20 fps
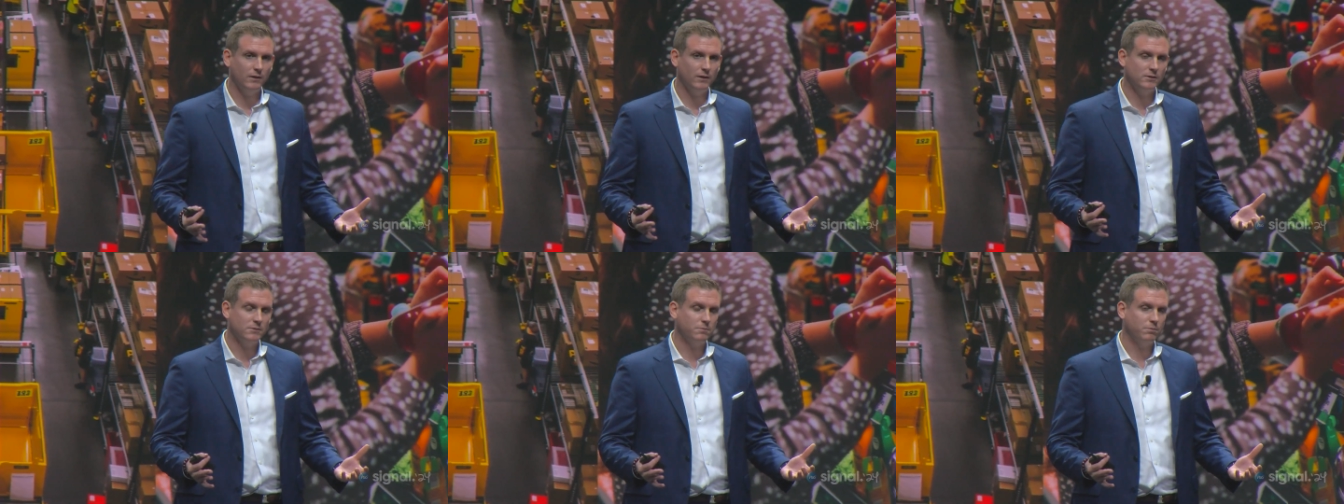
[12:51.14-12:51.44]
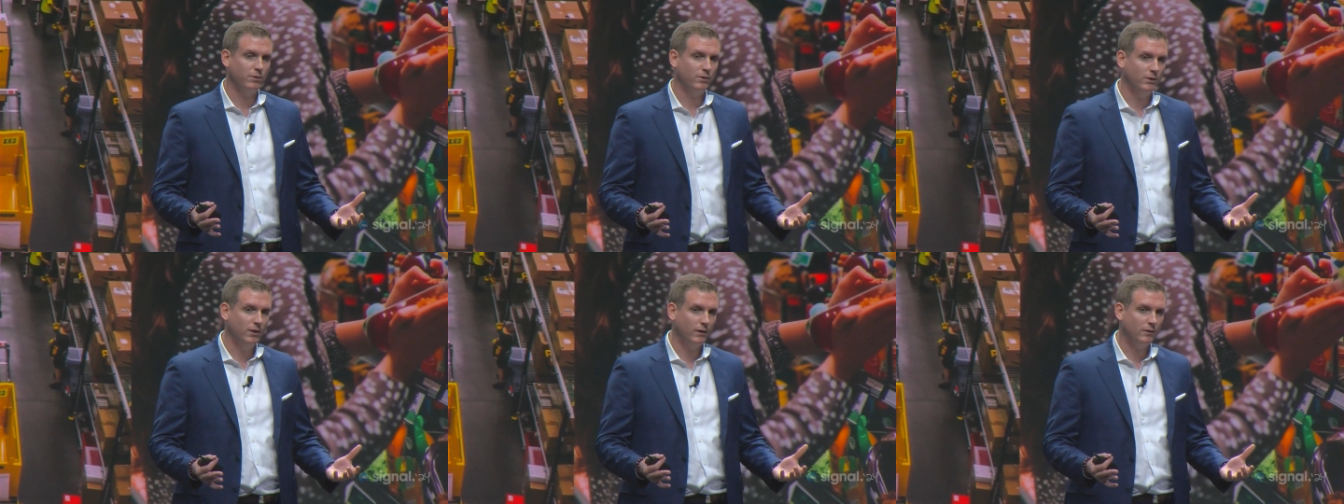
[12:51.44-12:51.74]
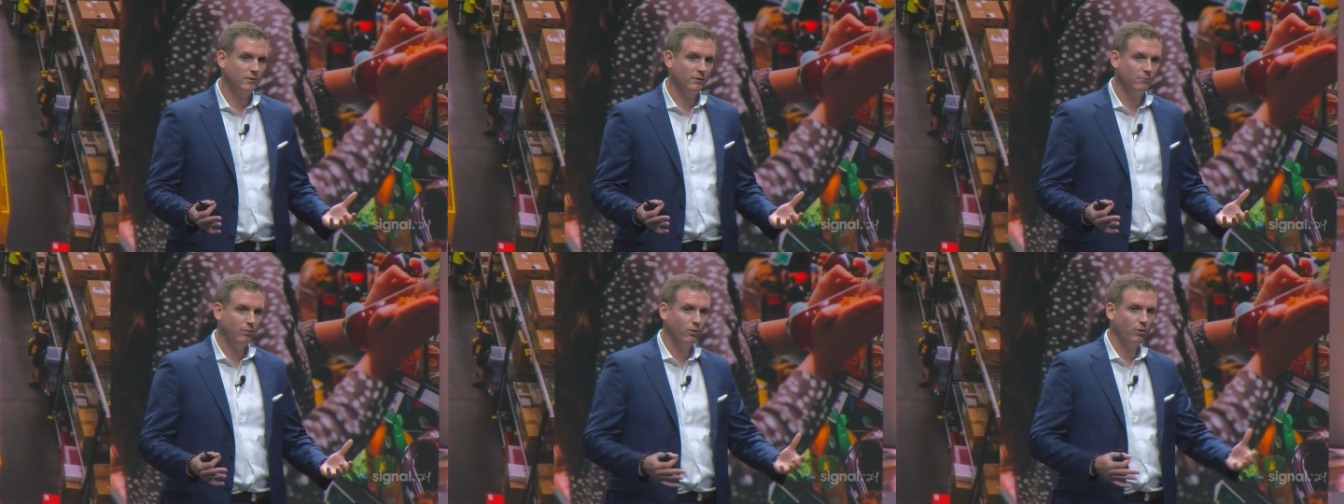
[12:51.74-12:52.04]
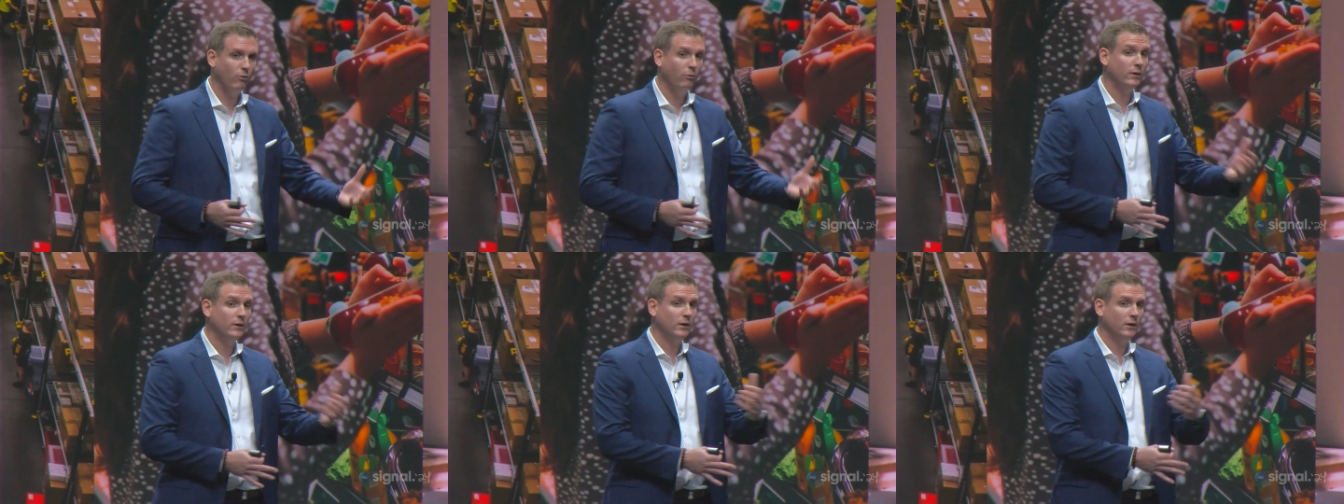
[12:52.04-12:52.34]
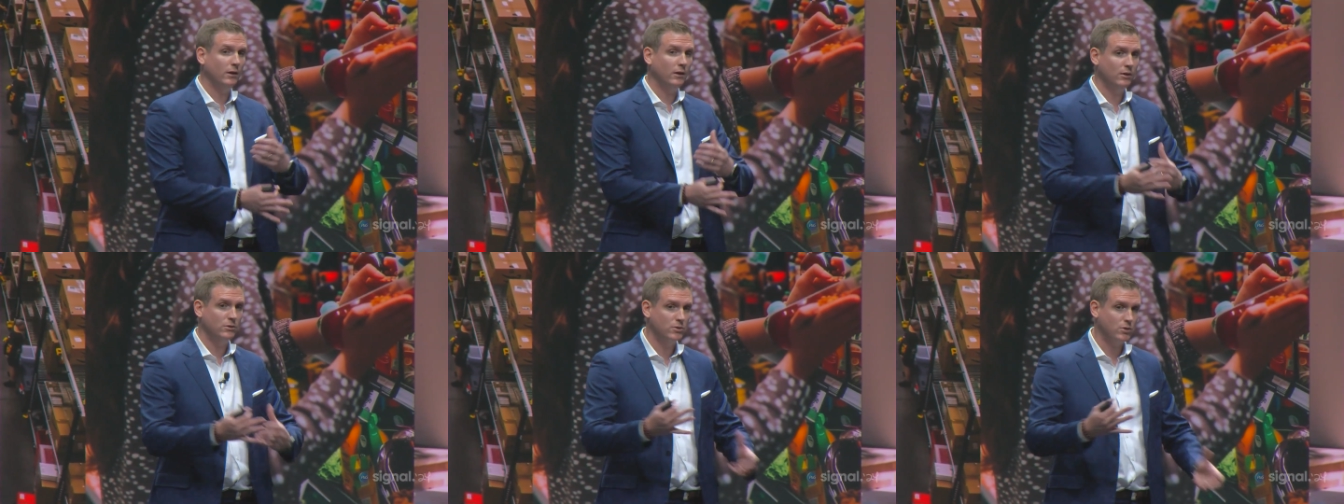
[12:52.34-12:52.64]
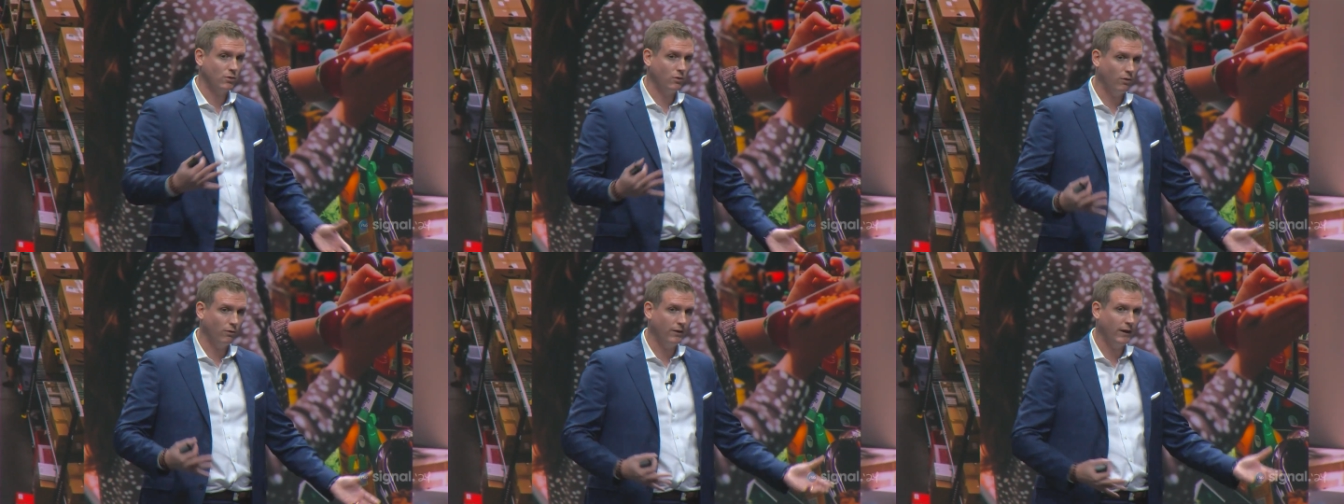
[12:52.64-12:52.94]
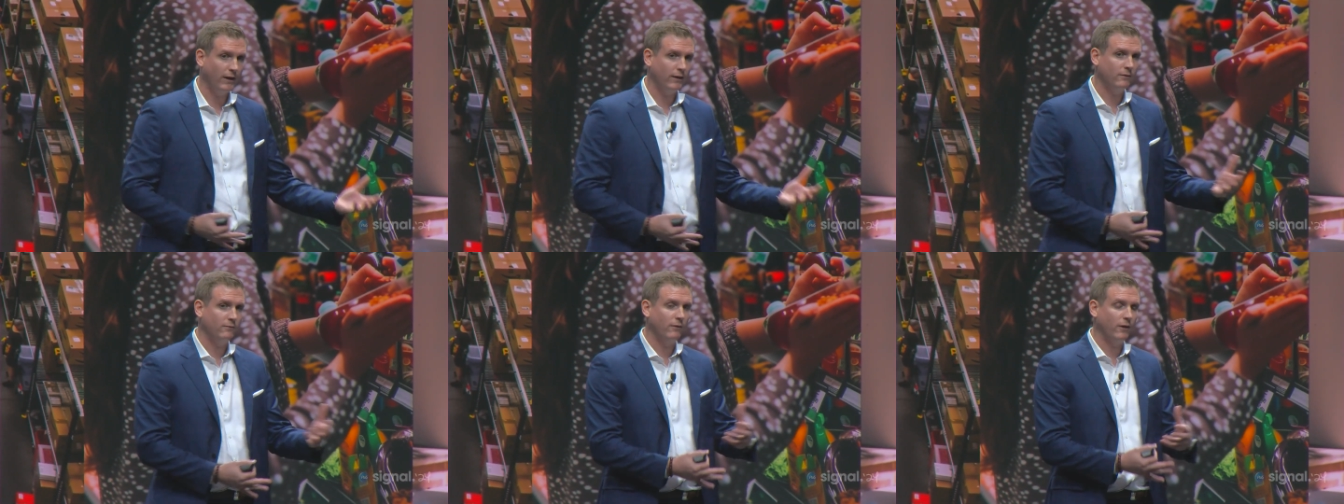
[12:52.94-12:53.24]
is predictable. We can control
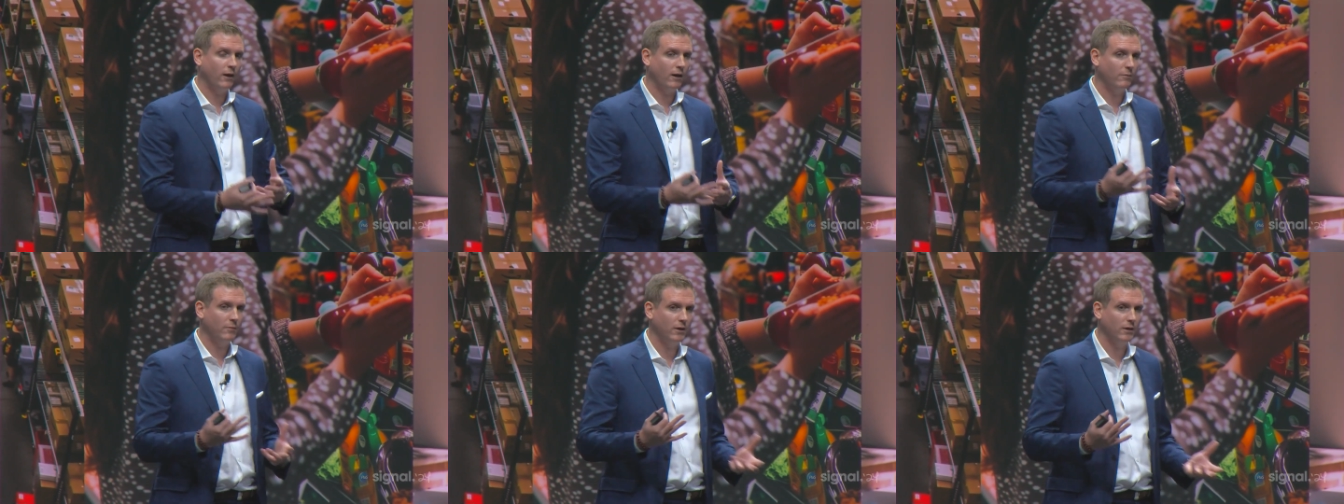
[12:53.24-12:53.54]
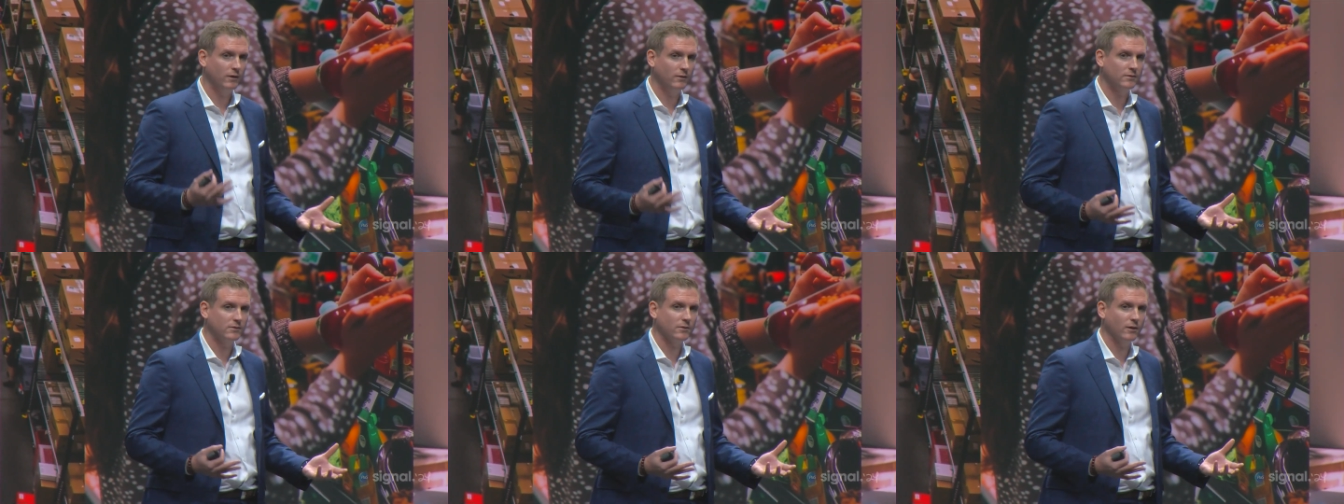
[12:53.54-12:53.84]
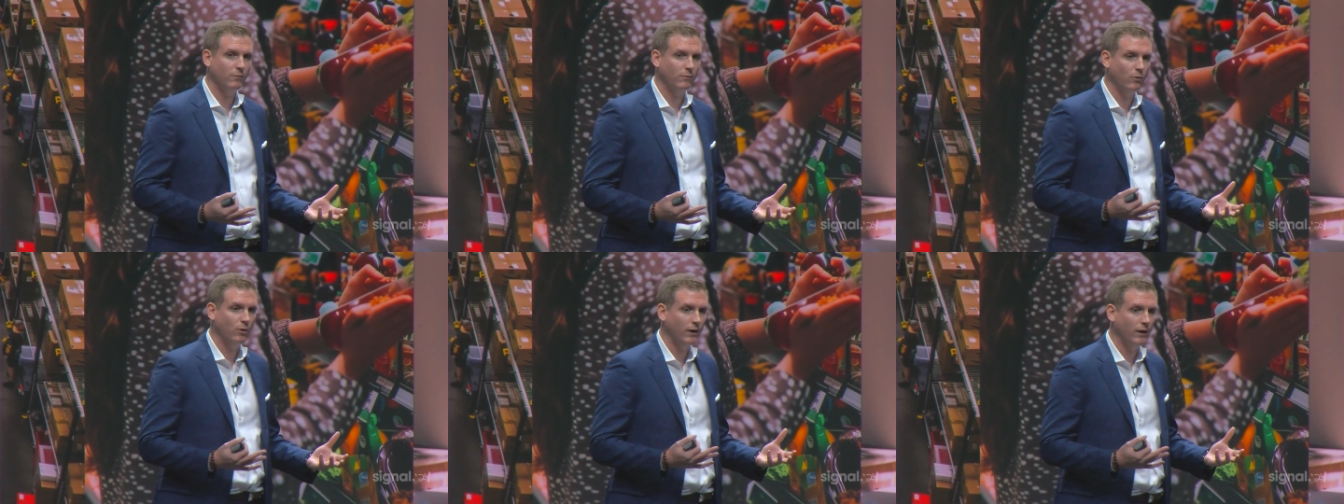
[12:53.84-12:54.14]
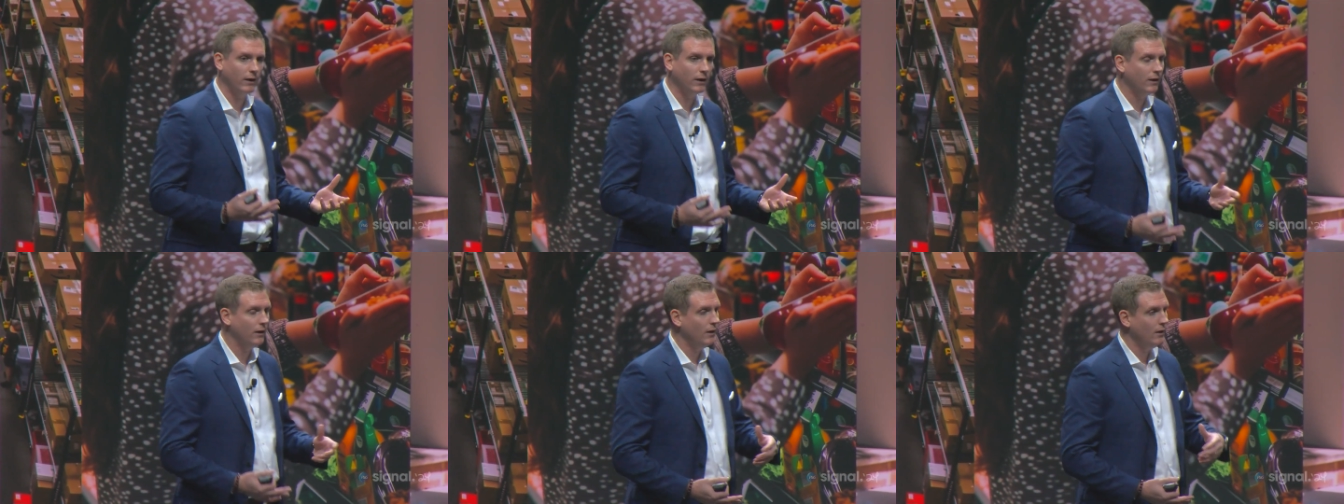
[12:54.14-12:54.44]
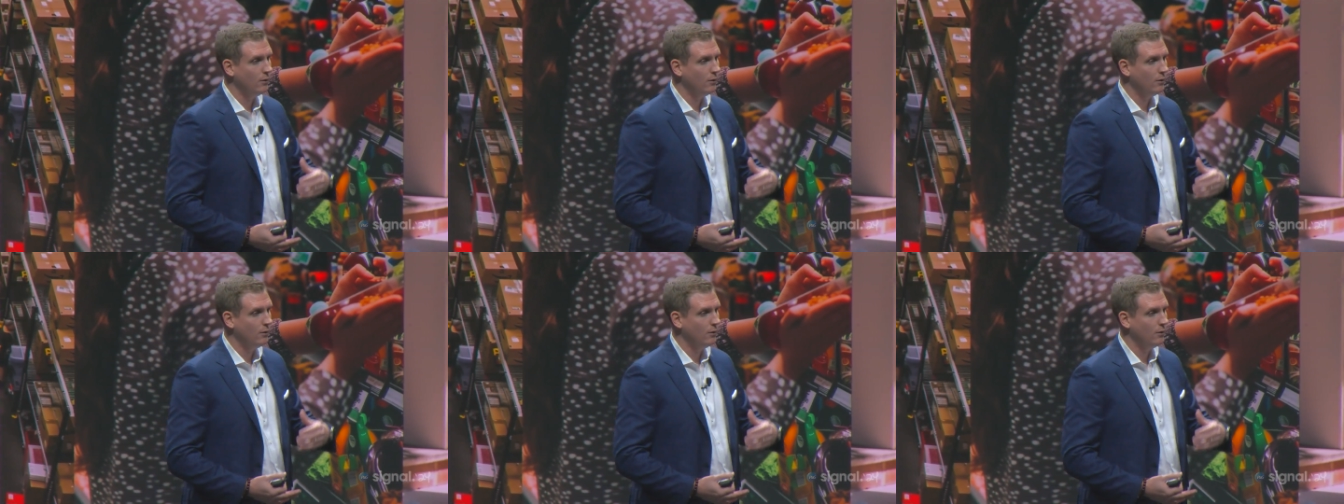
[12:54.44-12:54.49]
that environment in some way.